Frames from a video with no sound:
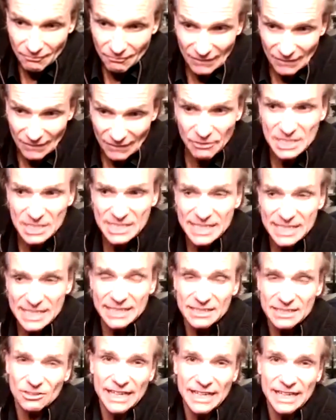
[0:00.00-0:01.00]
we said,
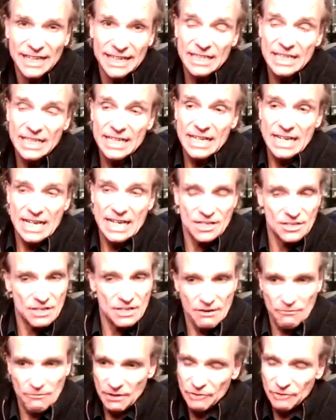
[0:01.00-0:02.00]
okay,
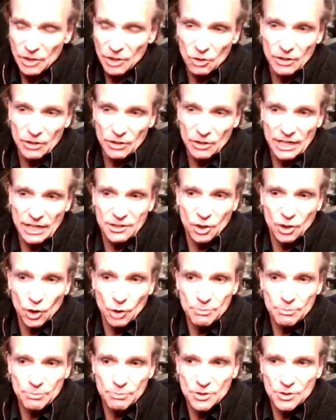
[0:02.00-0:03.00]
when you look at
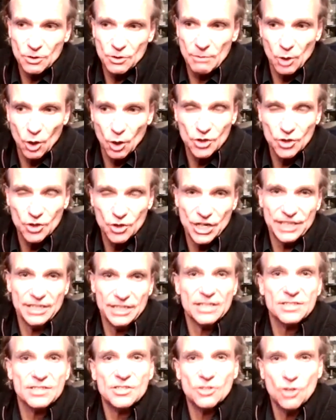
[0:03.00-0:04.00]
crypto and blockchain,
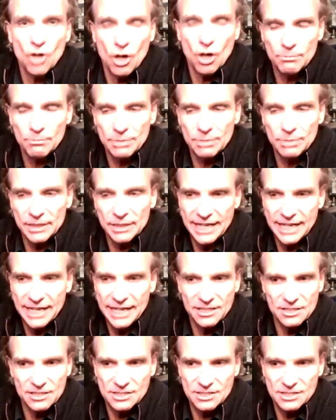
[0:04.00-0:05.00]
it's complicated
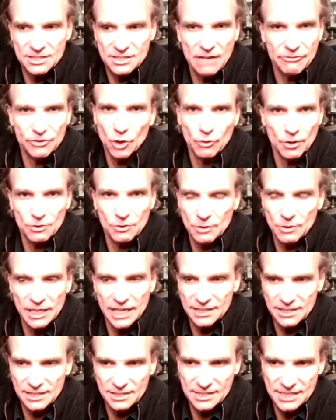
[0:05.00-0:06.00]
stuff. No one really
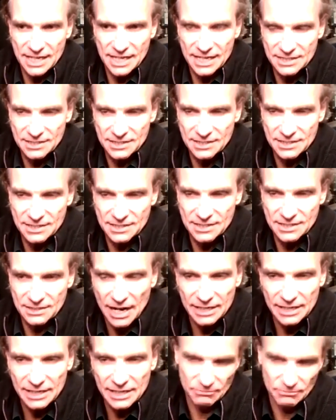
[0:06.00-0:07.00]
understands it, right?
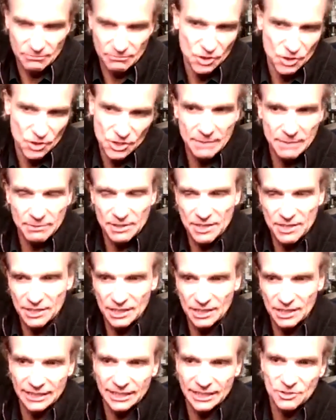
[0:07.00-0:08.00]
And just maybe the
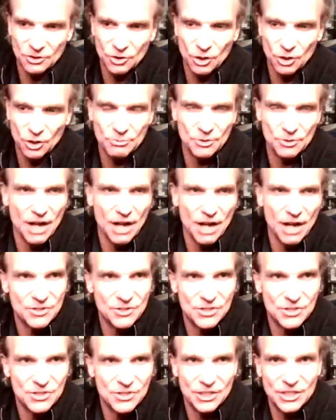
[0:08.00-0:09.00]
elite, the crypto
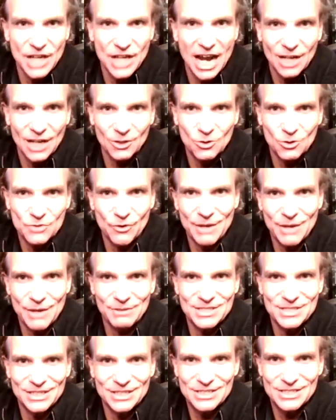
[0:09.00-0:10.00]
aficionados, for them,
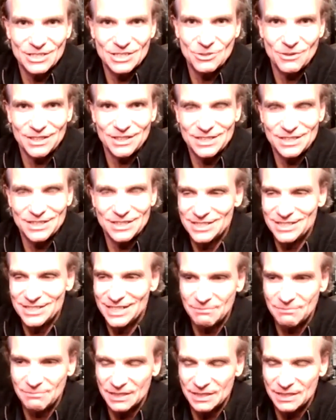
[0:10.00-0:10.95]
it's easy to understand. But